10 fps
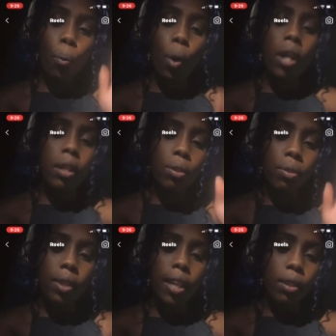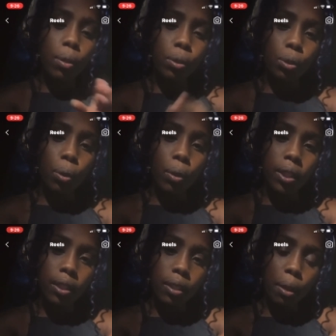What do you think those
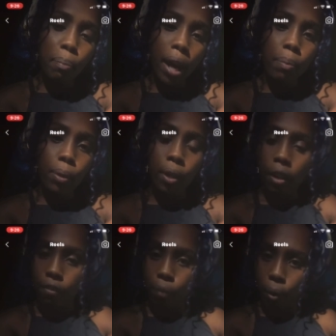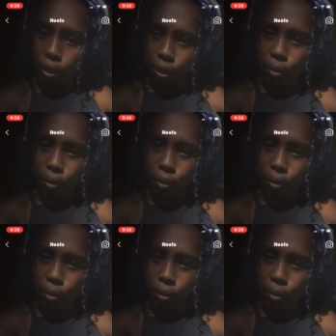stories in your Bible are for?